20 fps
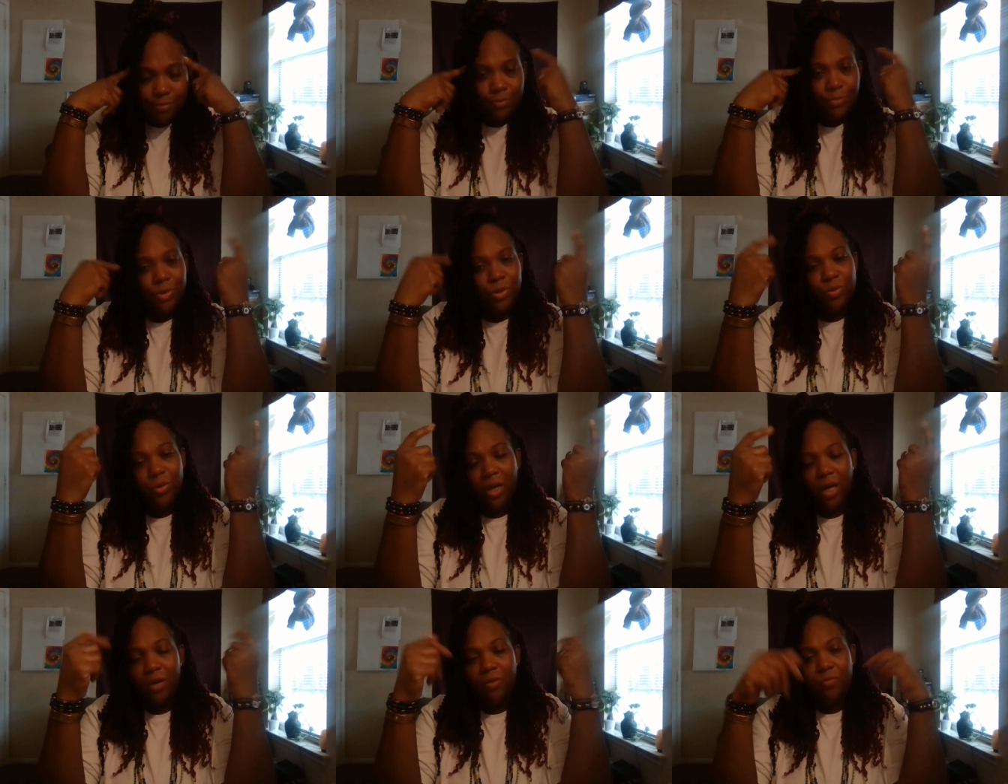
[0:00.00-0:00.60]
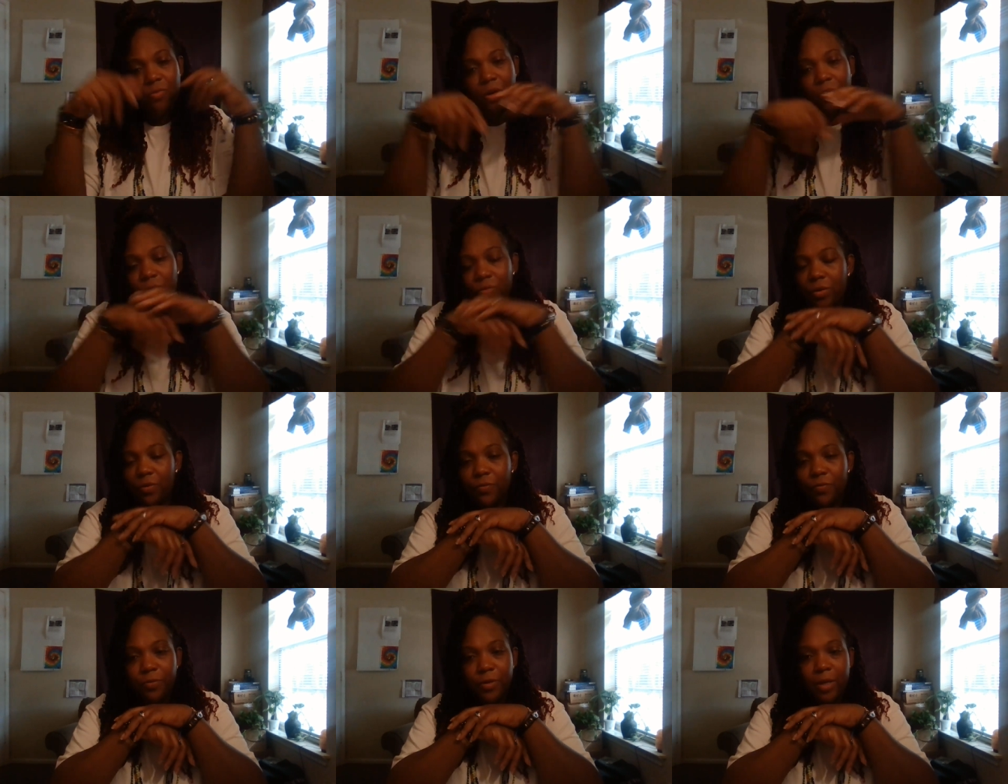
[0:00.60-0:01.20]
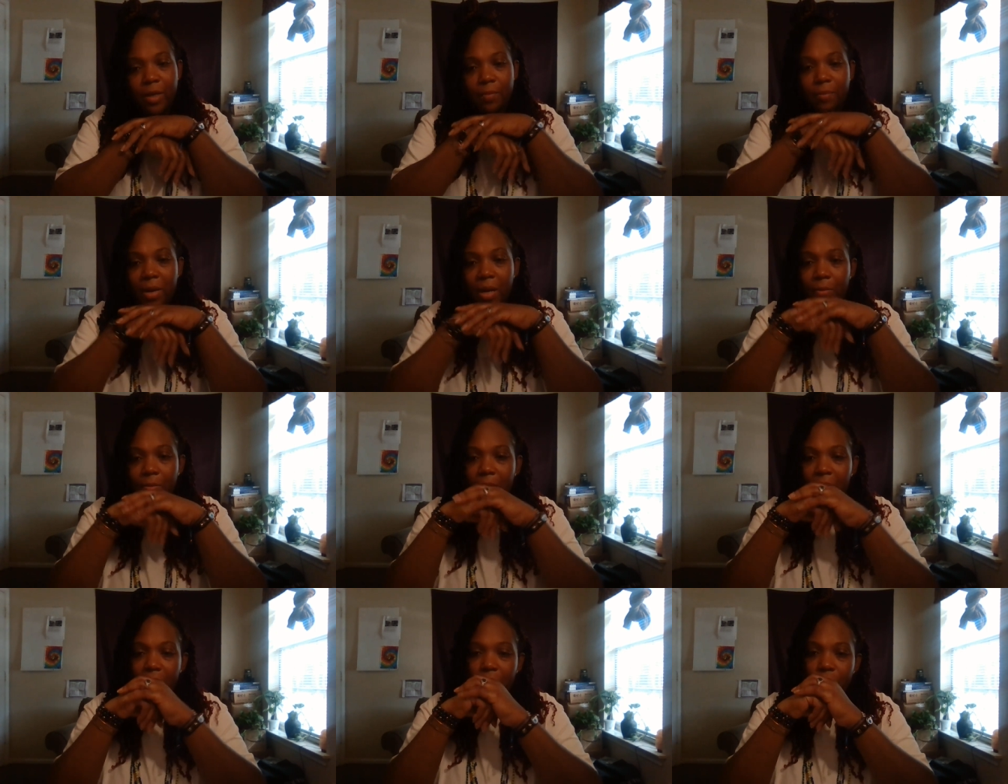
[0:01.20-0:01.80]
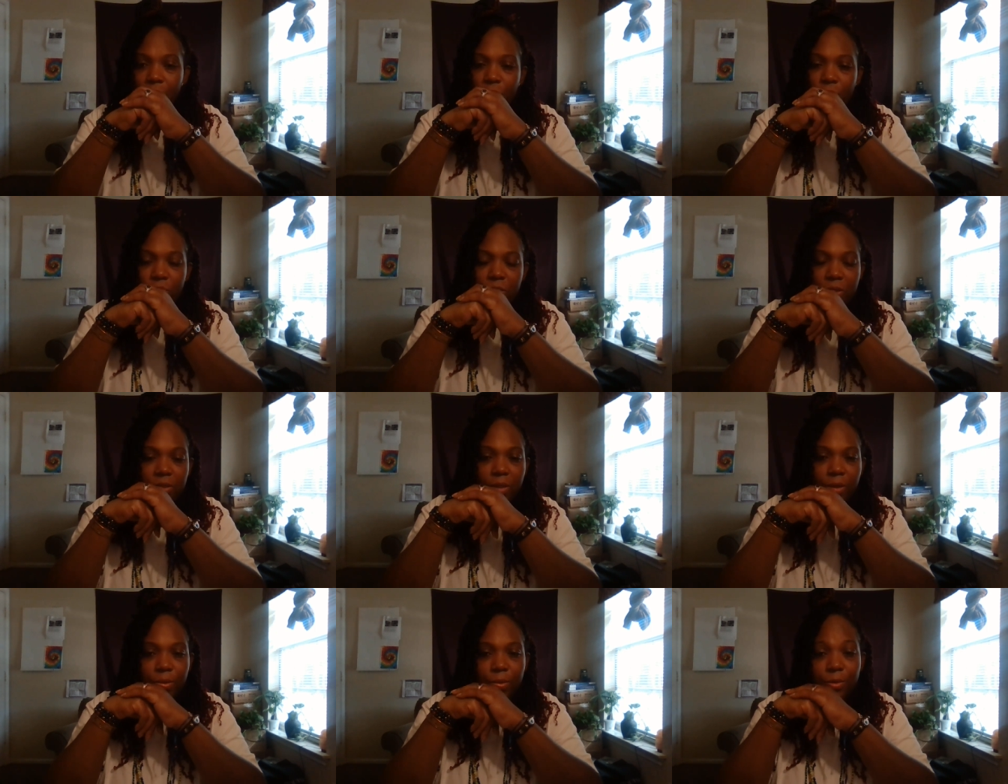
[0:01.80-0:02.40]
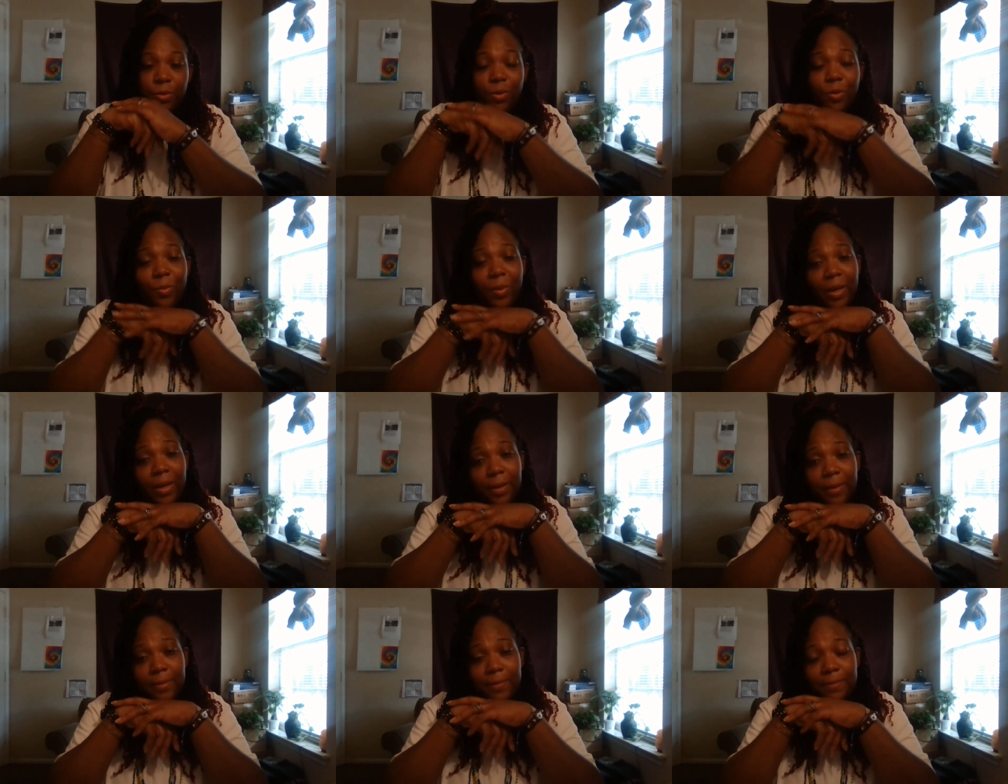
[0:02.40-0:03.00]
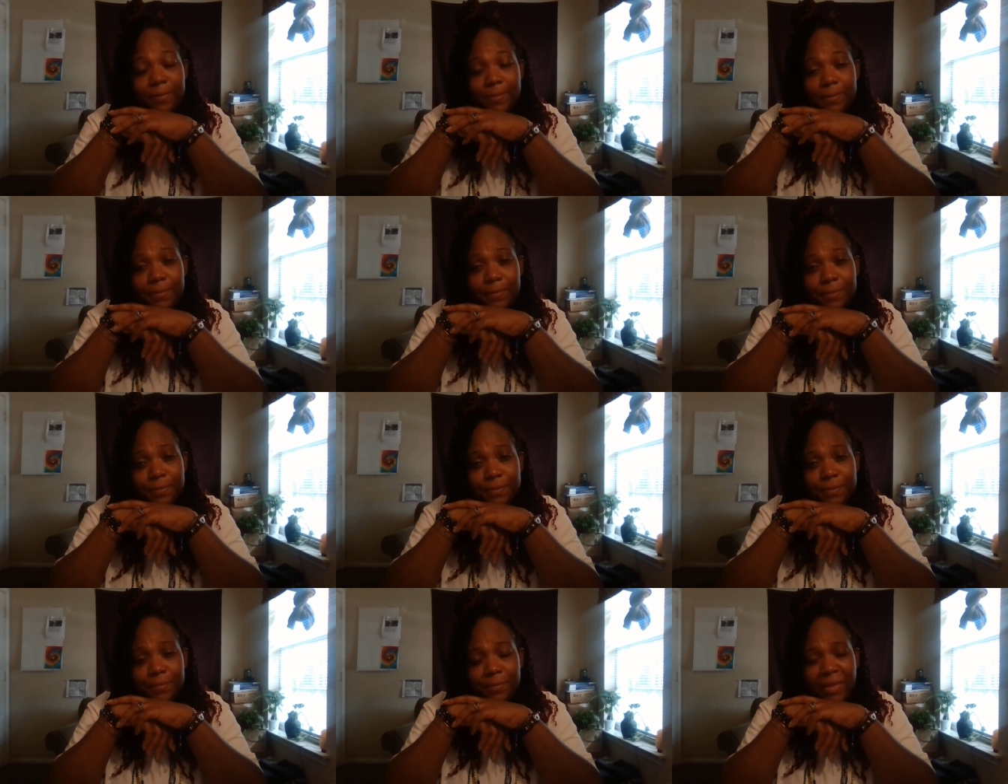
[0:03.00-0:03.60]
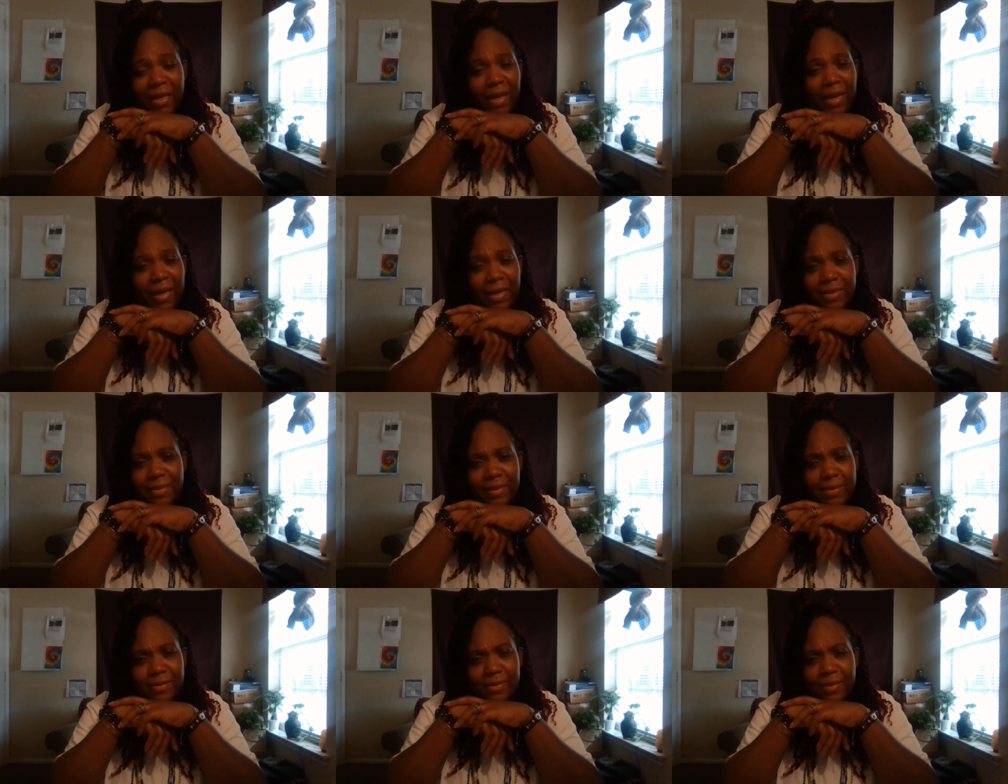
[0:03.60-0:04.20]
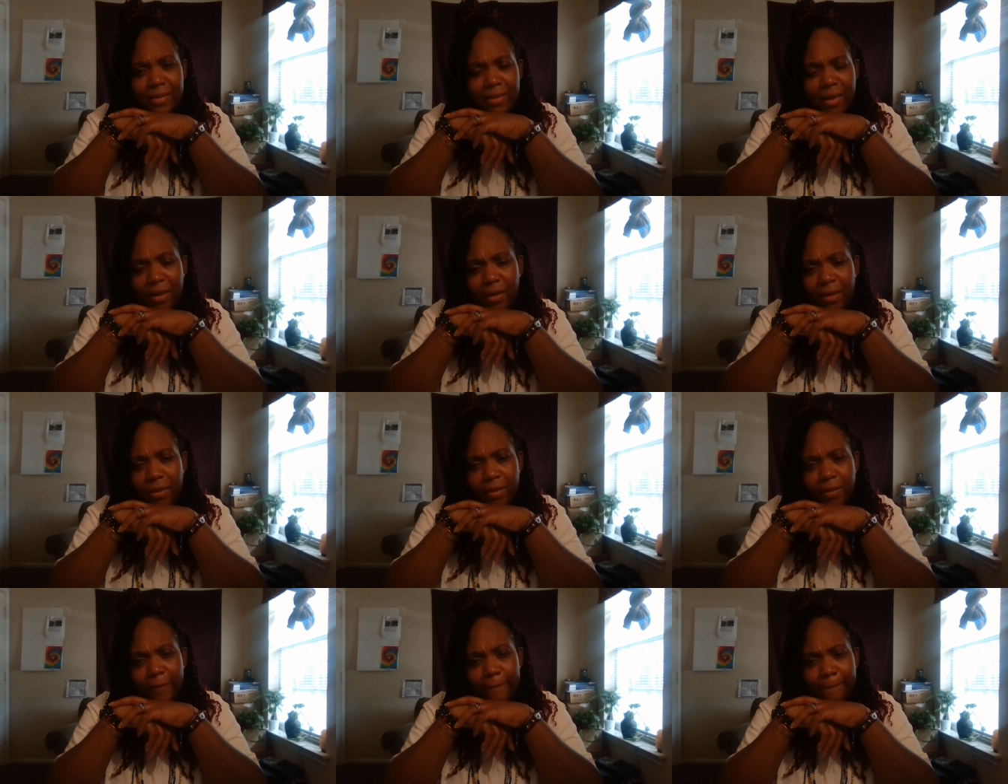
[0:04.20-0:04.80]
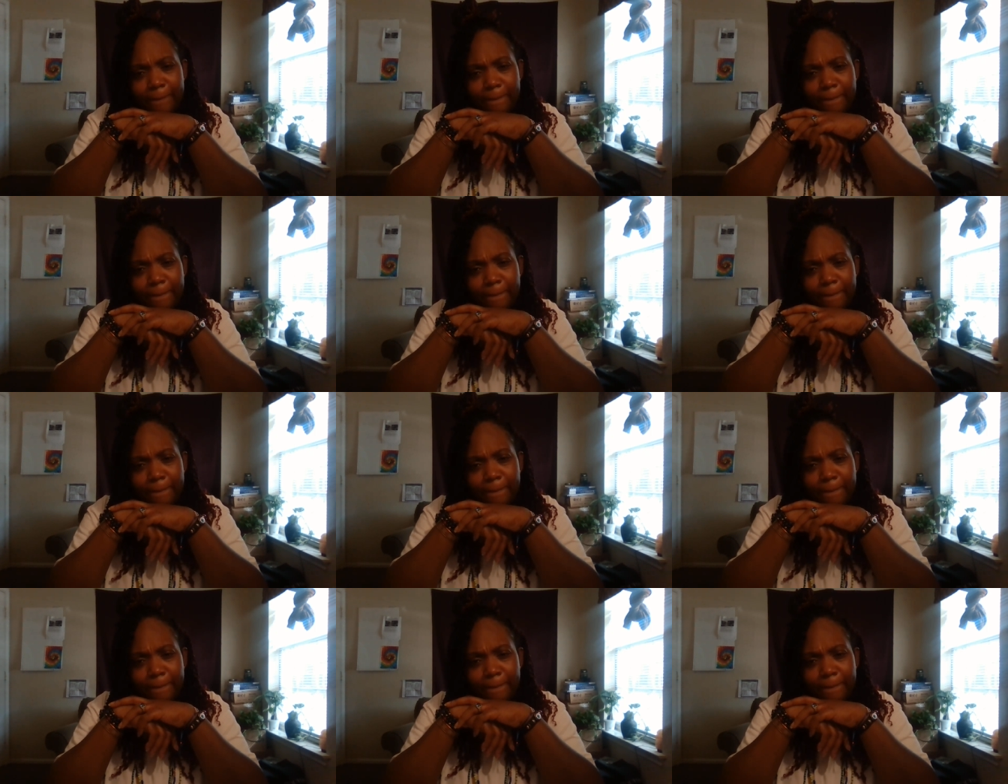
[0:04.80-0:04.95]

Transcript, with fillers: You can't run rent free in my mind, no sir, no ma'am. Access denied.